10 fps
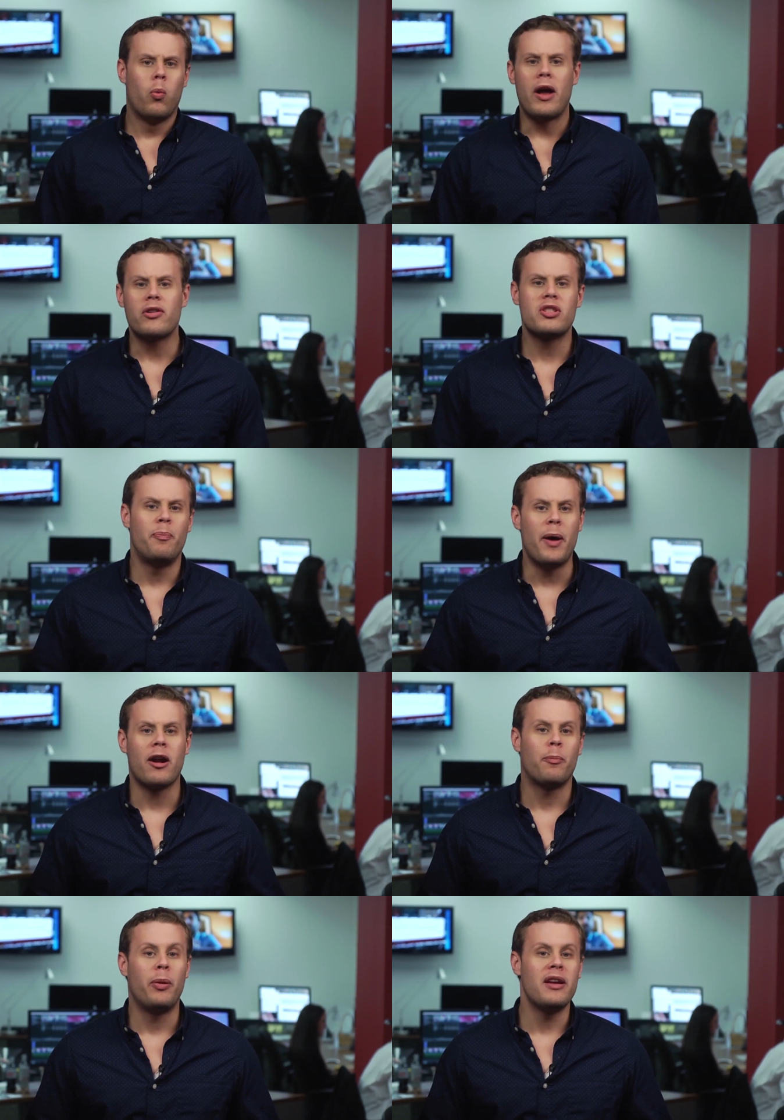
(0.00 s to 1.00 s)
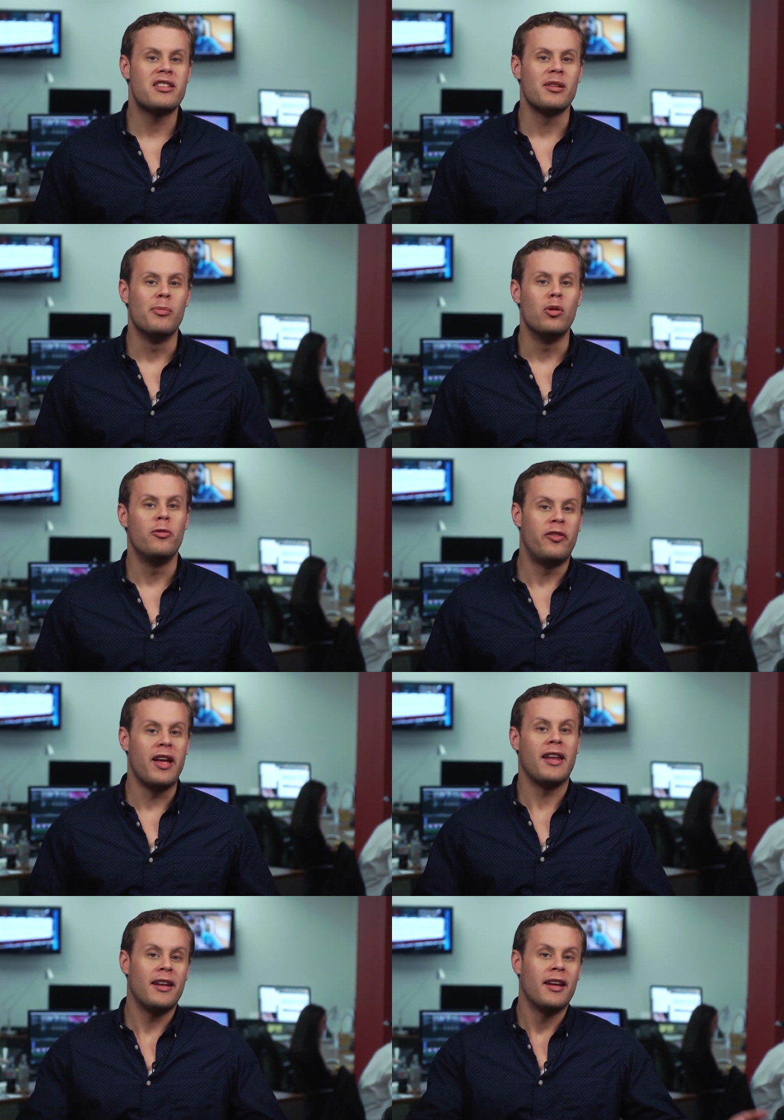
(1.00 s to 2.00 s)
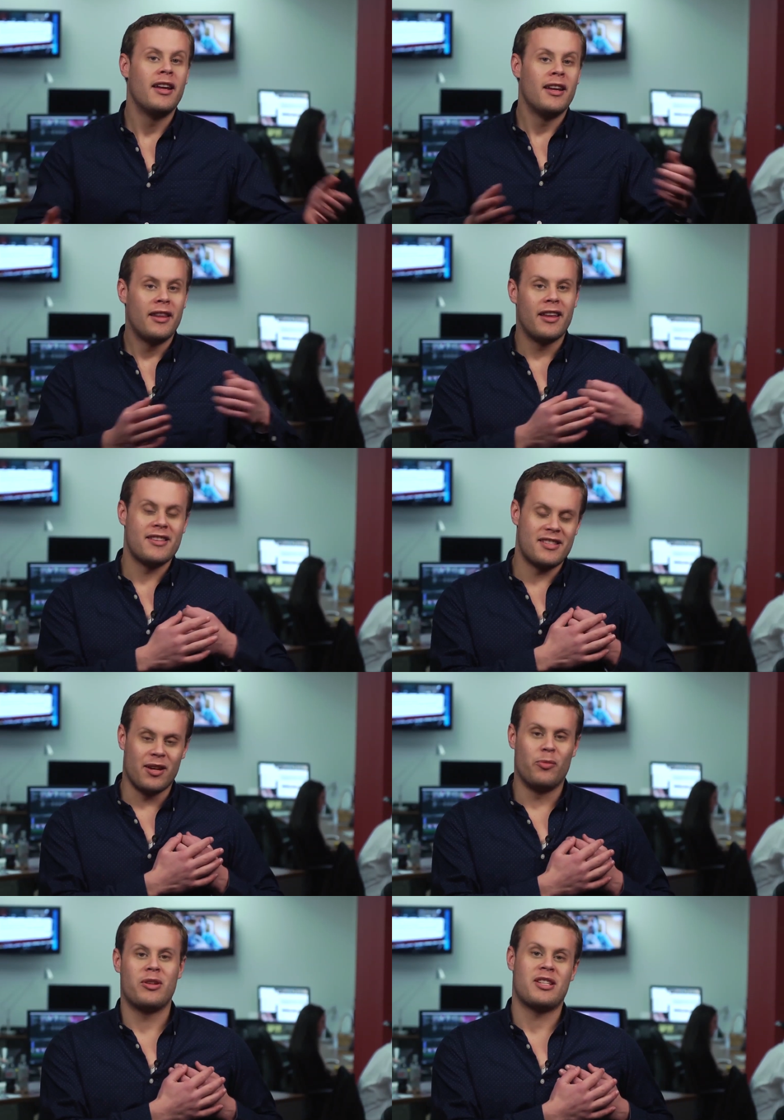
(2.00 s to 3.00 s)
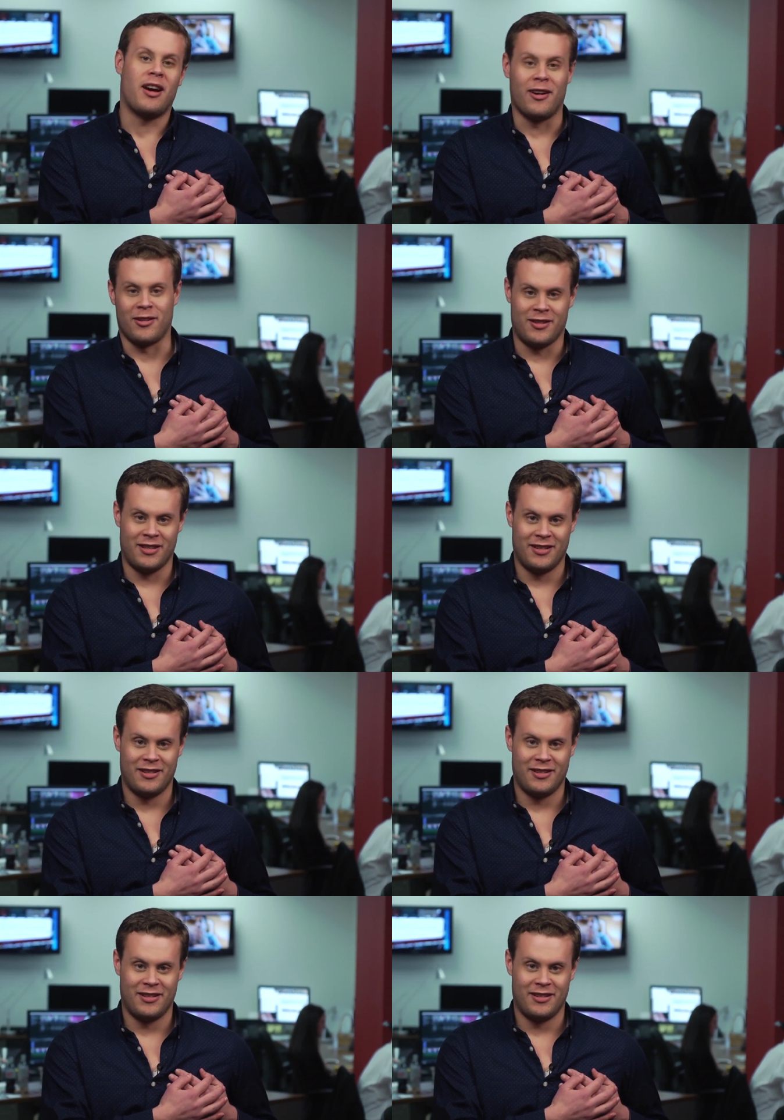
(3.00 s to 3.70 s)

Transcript: Where's a better place to move in than someone's heart?